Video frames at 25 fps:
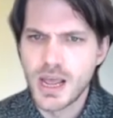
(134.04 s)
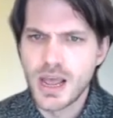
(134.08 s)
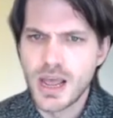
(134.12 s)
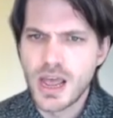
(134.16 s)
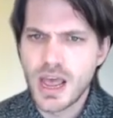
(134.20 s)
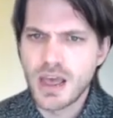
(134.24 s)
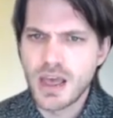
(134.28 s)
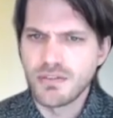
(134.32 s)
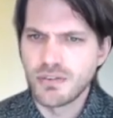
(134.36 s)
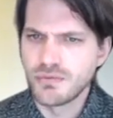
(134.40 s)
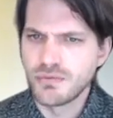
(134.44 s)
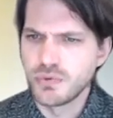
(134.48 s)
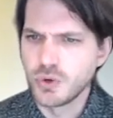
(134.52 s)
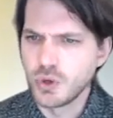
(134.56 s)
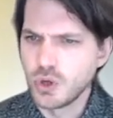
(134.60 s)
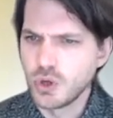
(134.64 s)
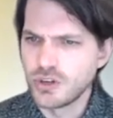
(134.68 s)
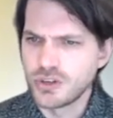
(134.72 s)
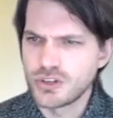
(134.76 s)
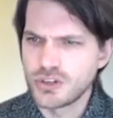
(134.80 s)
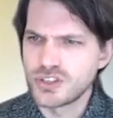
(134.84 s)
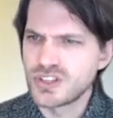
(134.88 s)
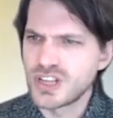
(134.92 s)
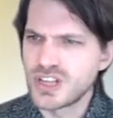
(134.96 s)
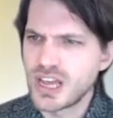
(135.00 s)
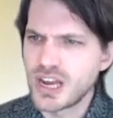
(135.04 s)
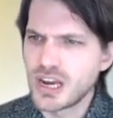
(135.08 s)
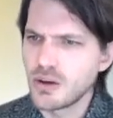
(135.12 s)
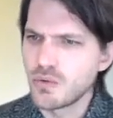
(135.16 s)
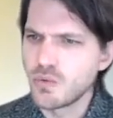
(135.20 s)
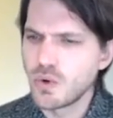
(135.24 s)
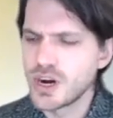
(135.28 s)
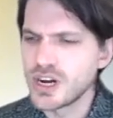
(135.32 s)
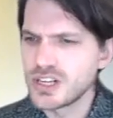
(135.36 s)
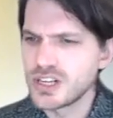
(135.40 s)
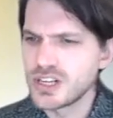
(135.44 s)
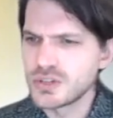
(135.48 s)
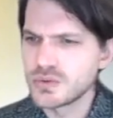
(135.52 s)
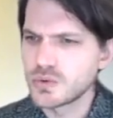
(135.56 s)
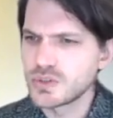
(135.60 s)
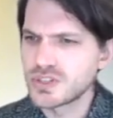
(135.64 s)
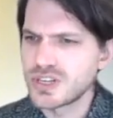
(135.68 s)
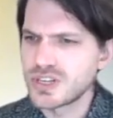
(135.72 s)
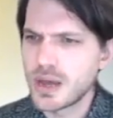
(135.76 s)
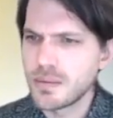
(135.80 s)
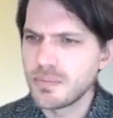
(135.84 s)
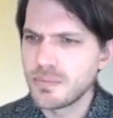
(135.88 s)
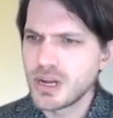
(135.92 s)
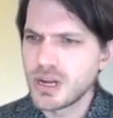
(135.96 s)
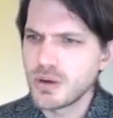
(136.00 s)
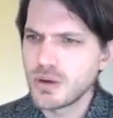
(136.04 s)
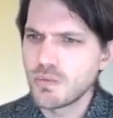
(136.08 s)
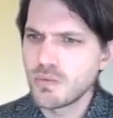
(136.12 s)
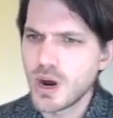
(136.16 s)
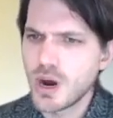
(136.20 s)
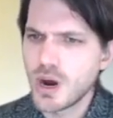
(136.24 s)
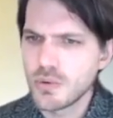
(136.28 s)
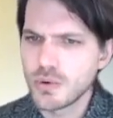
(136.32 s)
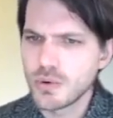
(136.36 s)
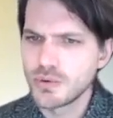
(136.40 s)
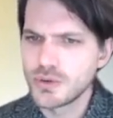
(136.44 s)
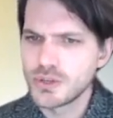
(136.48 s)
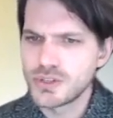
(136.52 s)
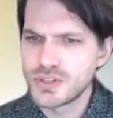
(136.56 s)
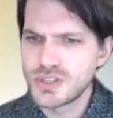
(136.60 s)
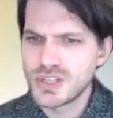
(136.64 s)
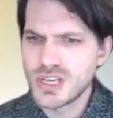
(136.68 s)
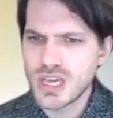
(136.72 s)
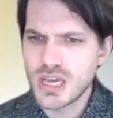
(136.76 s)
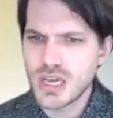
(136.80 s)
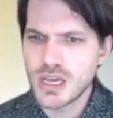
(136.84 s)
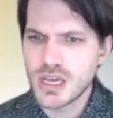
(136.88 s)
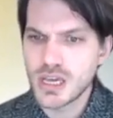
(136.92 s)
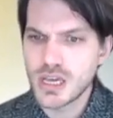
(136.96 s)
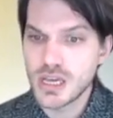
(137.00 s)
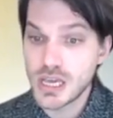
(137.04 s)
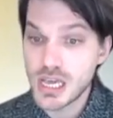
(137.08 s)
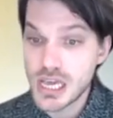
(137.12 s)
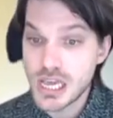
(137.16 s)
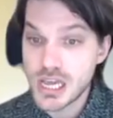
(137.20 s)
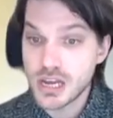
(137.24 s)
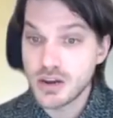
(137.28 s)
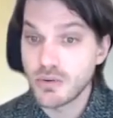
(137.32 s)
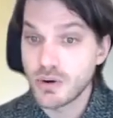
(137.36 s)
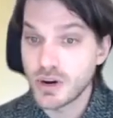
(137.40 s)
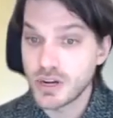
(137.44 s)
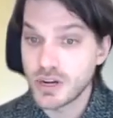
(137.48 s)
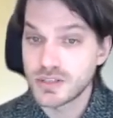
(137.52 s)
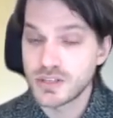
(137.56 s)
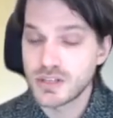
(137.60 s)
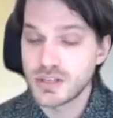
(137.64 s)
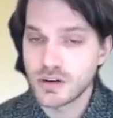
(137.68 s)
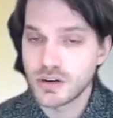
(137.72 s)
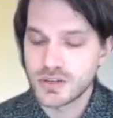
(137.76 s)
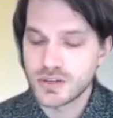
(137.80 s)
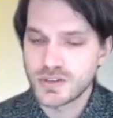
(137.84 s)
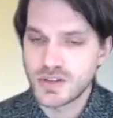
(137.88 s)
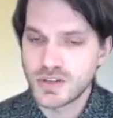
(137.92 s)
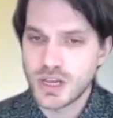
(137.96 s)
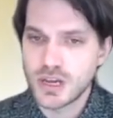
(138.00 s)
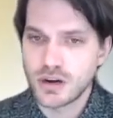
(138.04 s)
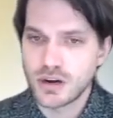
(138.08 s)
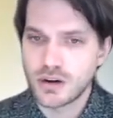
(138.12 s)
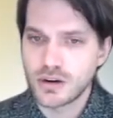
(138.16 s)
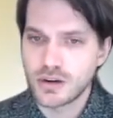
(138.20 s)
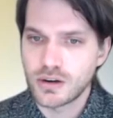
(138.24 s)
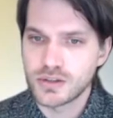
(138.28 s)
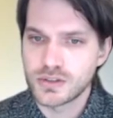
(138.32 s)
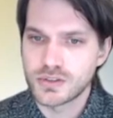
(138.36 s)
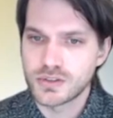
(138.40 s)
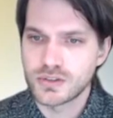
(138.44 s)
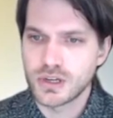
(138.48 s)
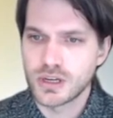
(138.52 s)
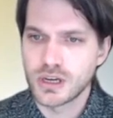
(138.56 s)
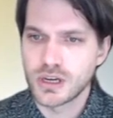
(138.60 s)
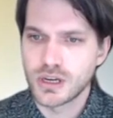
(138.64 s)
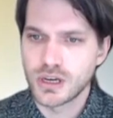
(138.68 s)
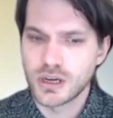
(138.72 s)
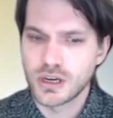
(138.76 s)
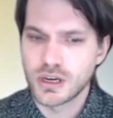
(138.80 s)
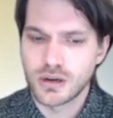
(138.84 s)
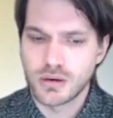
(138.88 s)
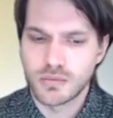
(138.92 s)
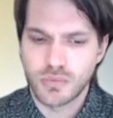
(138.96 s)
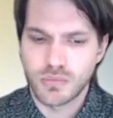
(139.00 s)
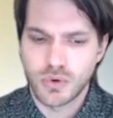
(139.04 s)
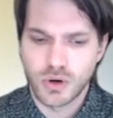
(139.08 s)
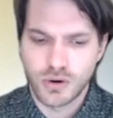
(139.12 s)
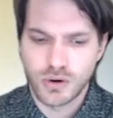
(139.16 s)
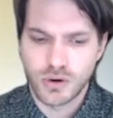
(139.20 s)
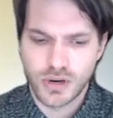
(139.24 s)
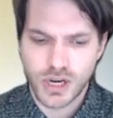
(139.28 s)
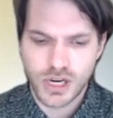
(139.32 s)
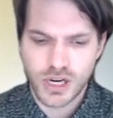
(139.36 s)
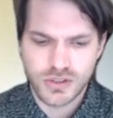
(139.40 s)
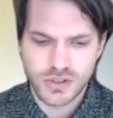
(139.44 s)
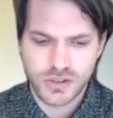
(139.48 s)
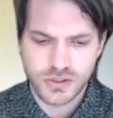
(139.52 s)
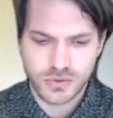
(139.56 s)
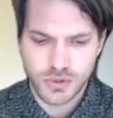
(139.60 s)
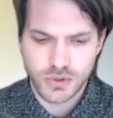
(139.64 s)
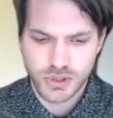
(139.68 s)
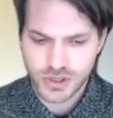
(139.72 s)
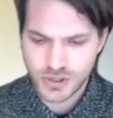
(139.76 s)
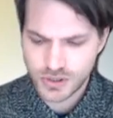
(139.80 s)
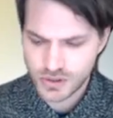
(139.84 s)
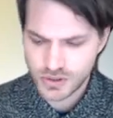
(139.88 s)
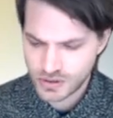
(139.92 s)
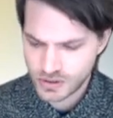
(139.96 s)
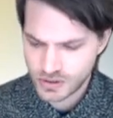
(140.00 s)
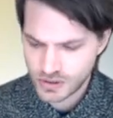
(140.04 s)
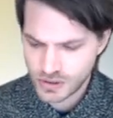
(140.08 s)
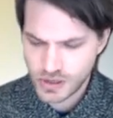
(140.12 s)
have a full understanding why this was happening, why we were seeing egress CRC errors on our Nexus switches.